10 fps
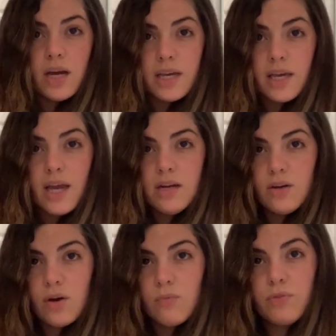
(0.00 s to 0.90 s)
again,
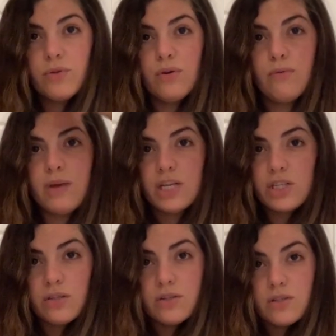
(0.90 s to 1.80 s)
comb through, make sure
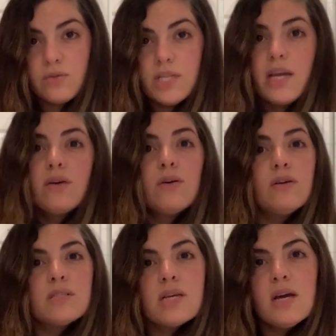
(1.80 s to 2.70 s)
there's no
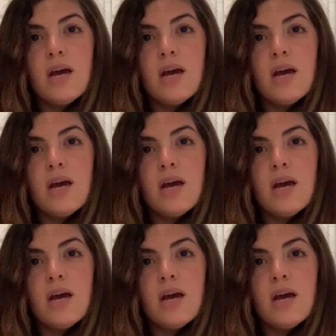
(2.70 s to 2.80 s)
tangles.